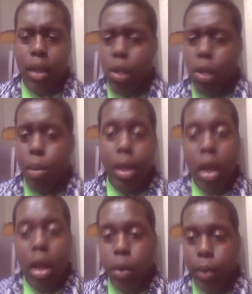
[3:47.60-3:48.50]
and you won't be
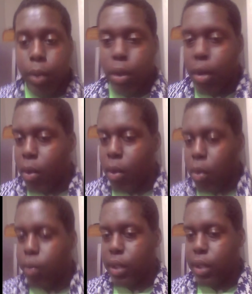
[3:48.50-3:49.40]
hungry when you come
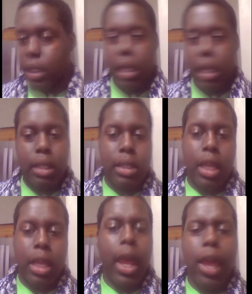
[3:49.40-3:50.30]
home, thinking
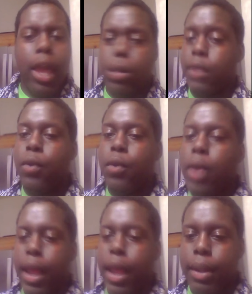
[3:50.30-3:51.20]
saying, "Hey, where's the
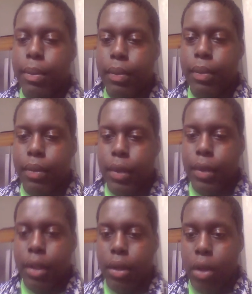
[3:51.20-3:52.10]
food at?"
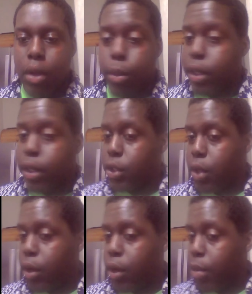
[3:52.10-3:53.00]
Because
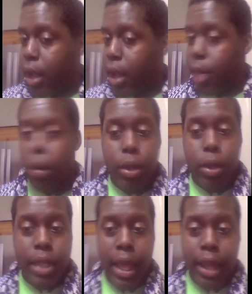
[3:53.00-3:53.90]
your mom
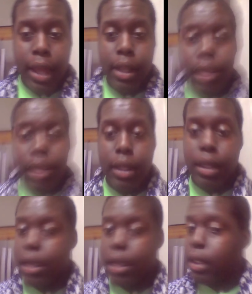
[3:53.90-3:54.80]
or dad
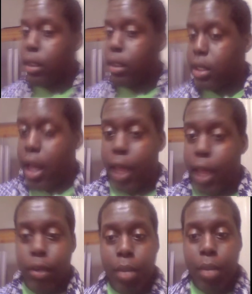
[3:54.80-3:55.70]
does not
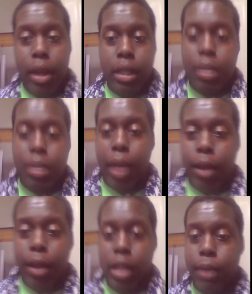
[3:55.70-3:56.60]
have the money
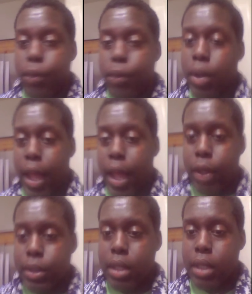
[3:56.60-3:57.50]
to keep food in the
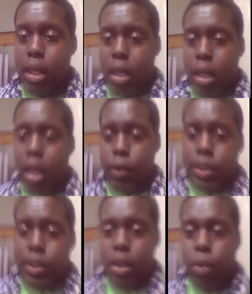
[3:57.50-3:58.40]
house
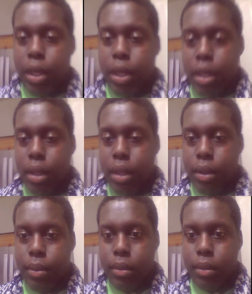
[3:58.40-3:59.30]
every single week.
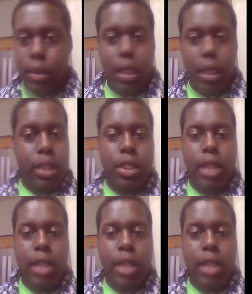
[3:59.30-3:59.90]
It's